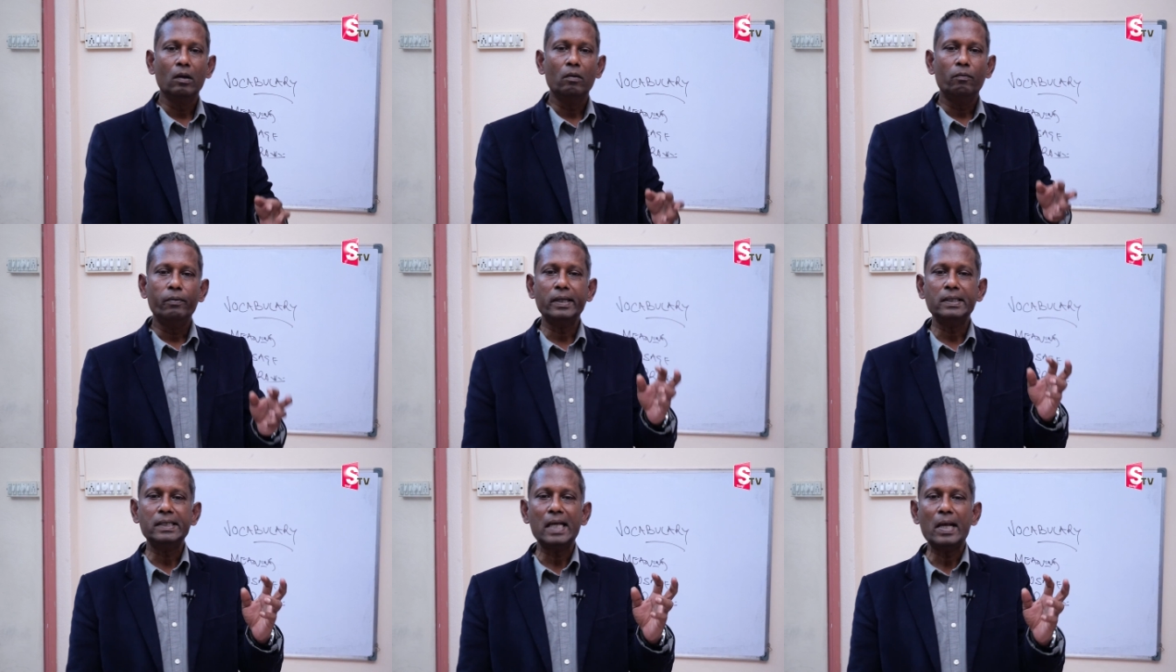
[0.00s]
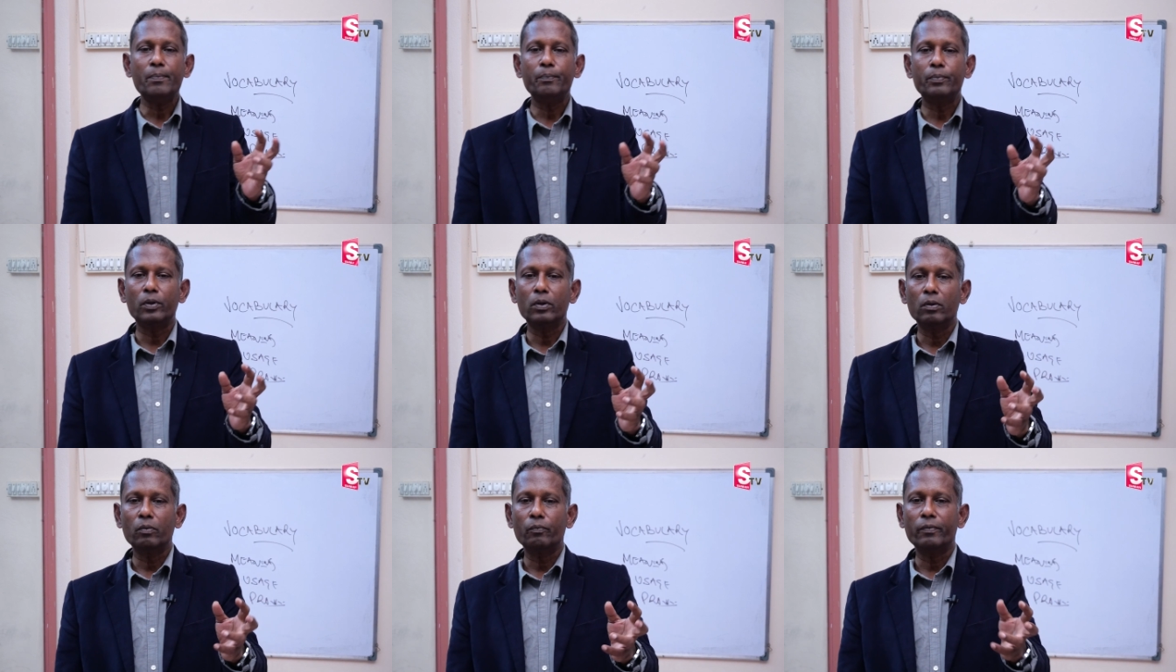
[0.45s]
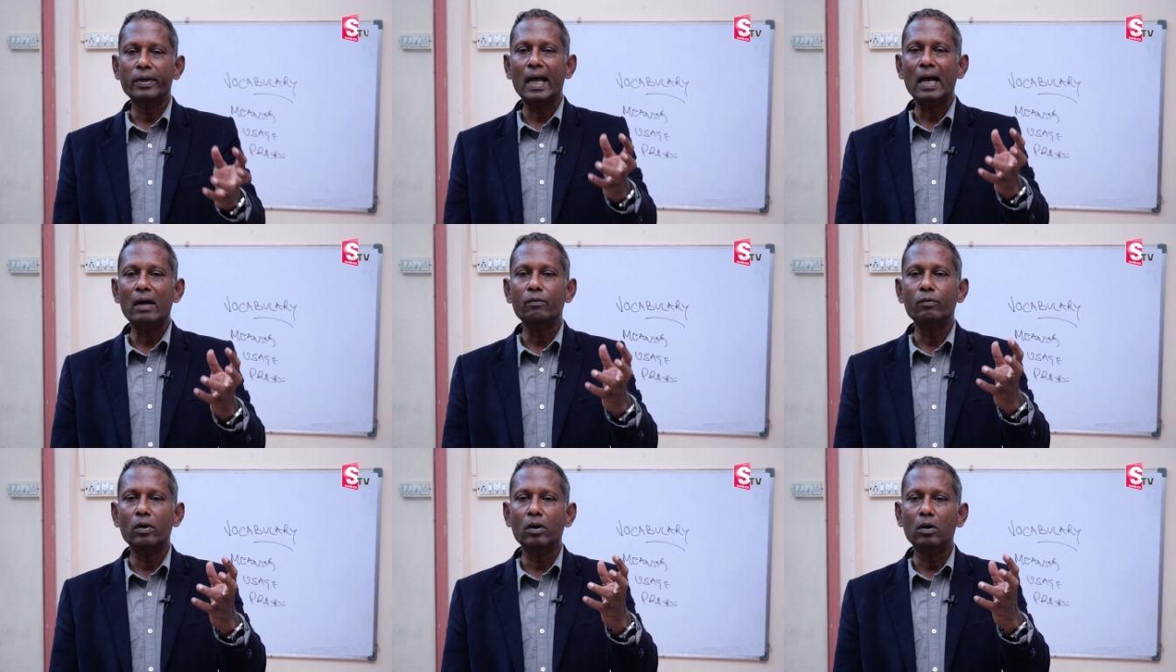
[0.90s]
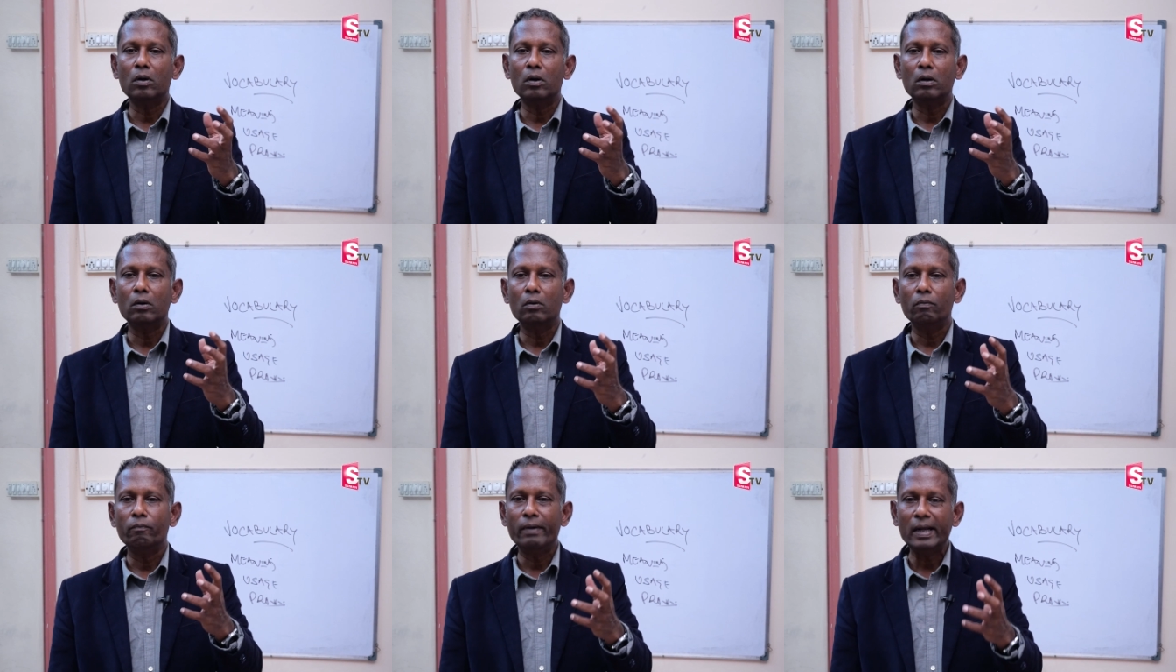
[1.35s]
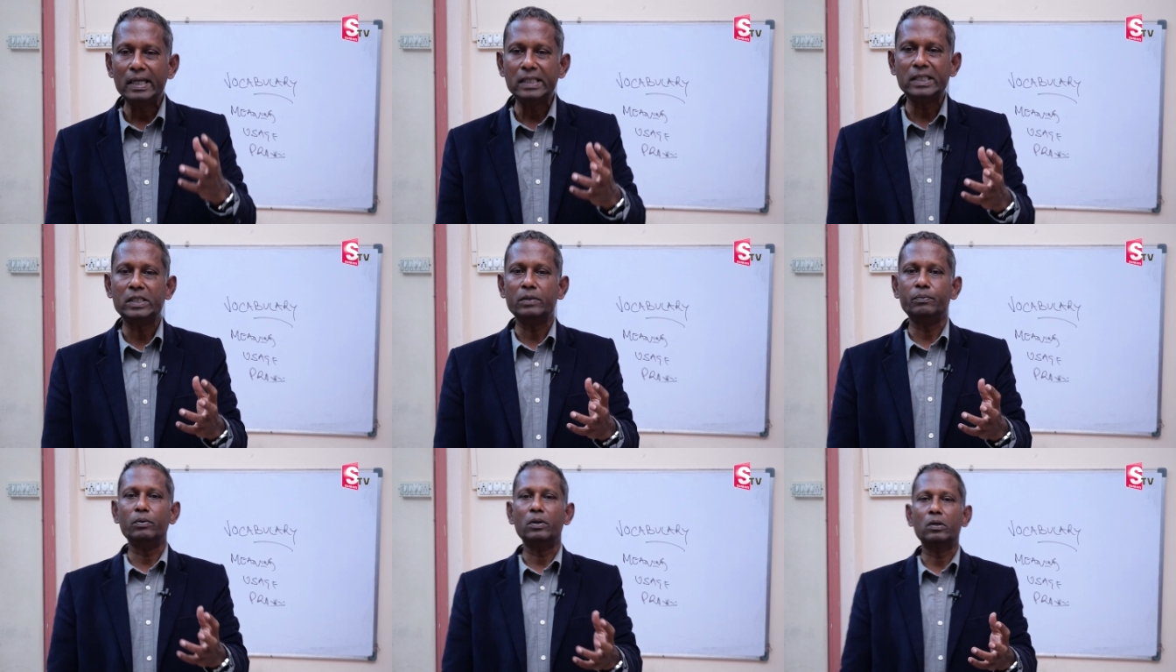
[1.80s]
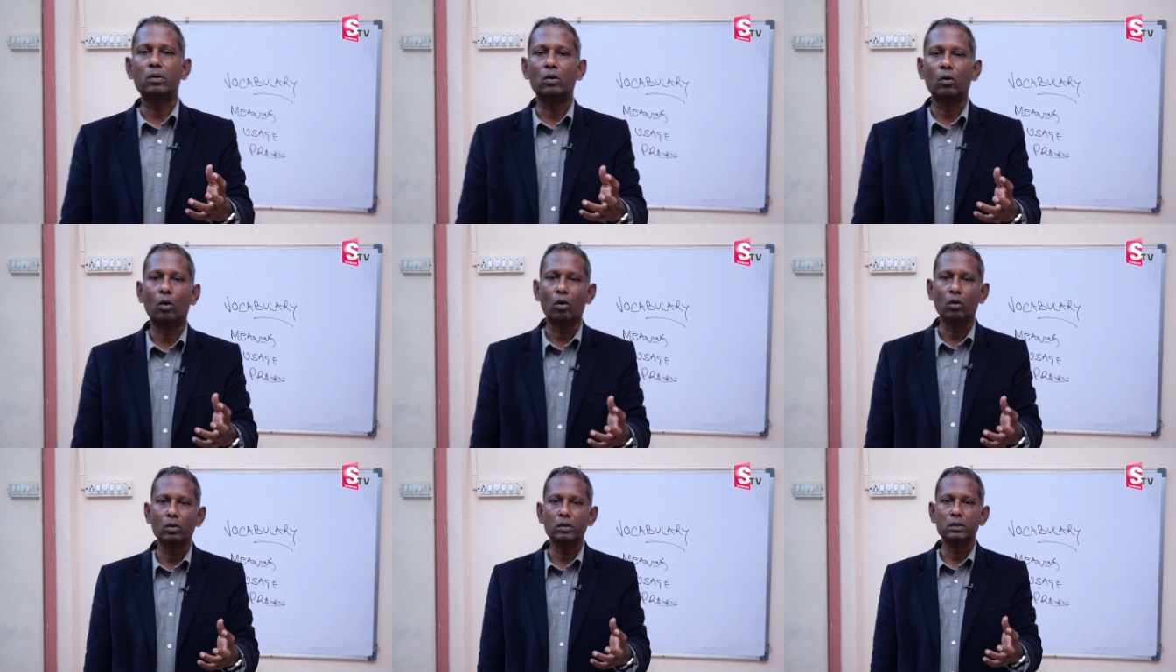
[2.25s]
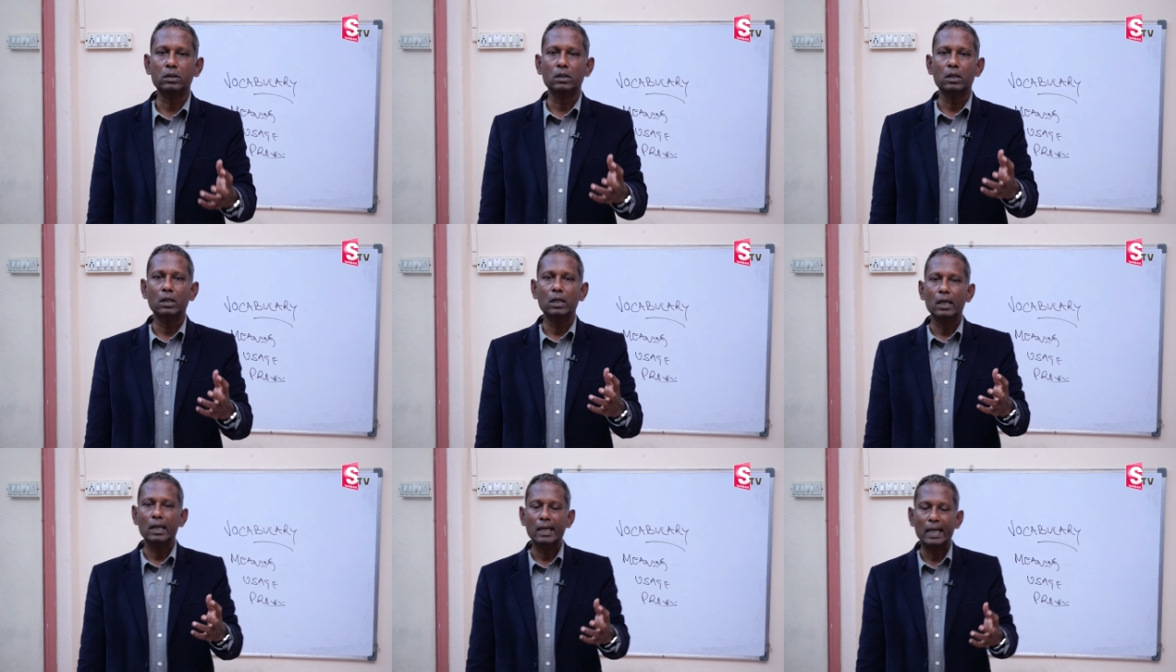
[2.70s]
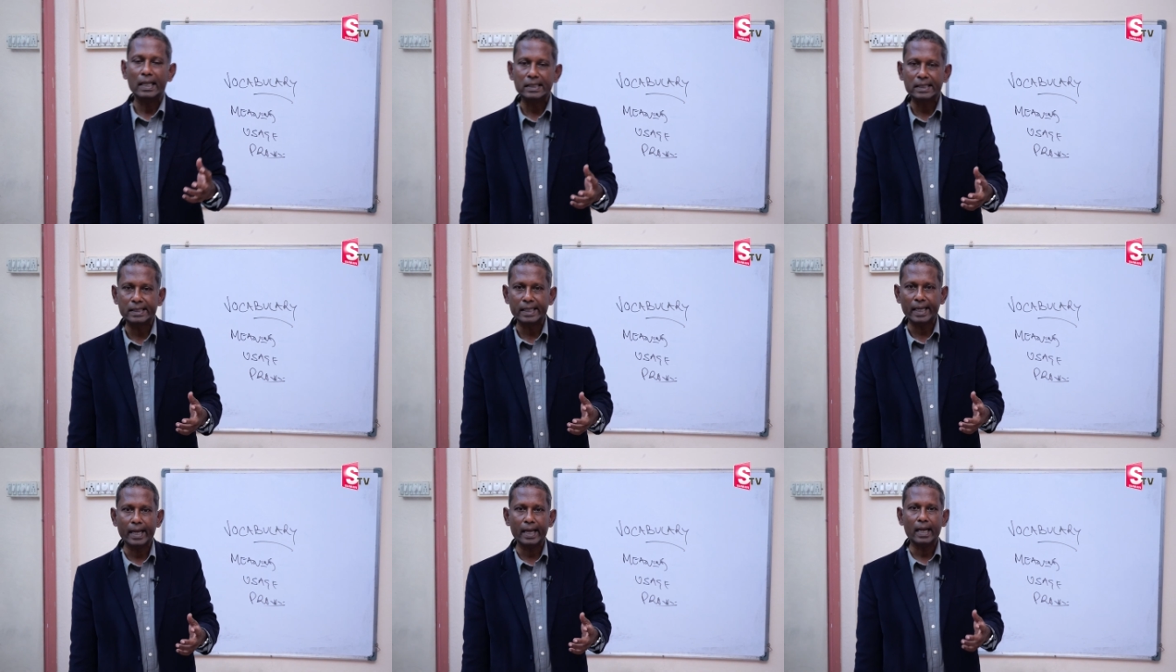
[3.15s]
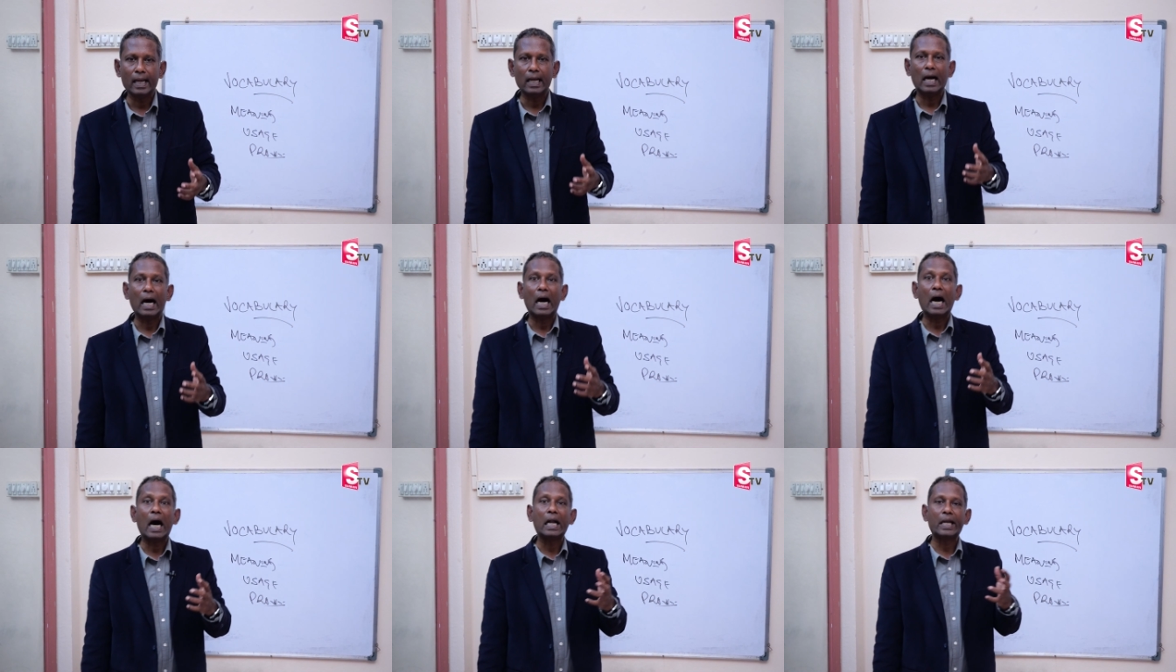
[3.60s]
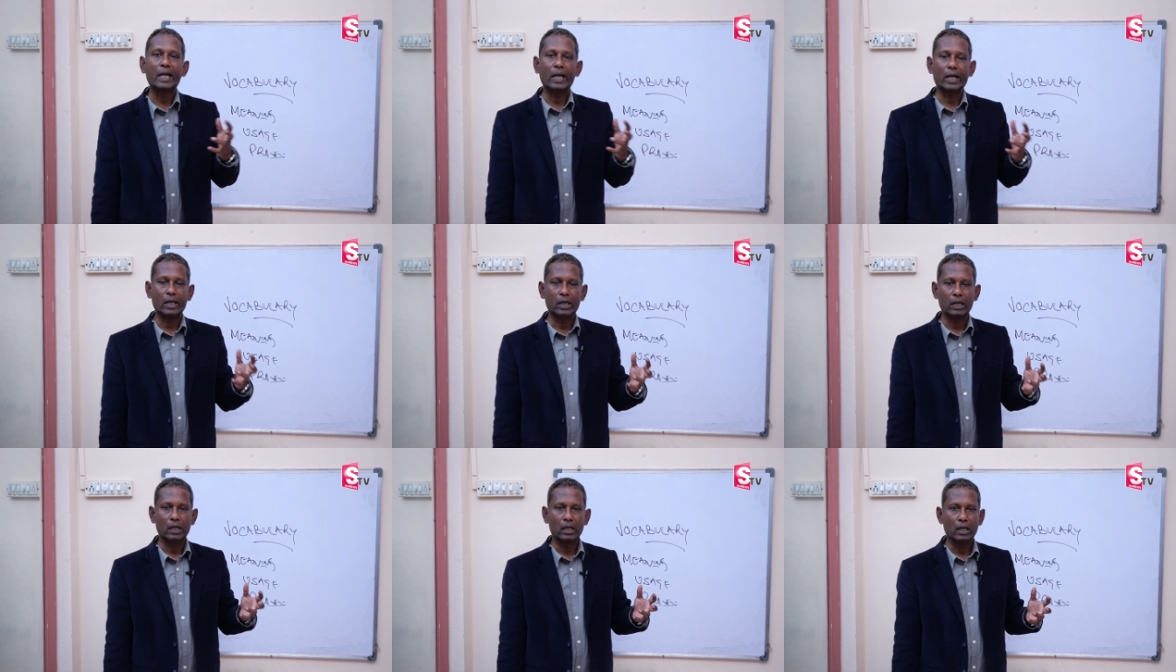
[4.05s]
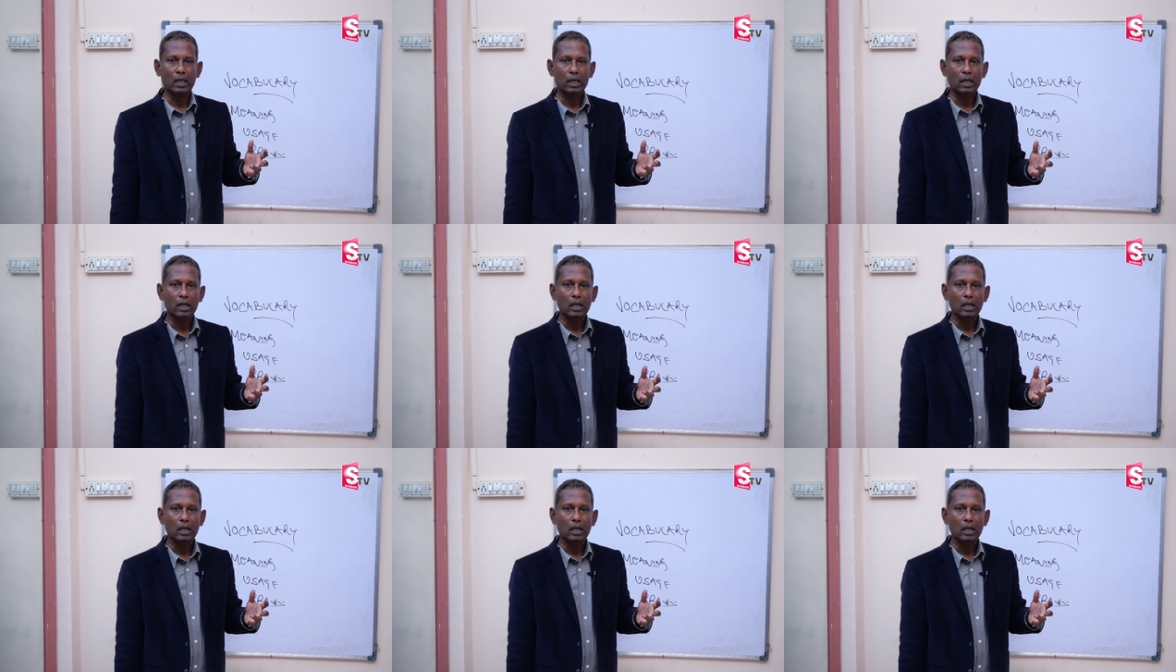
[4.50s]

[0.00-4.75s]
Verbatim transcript: For example, we have a vegetable called, let's say, onion.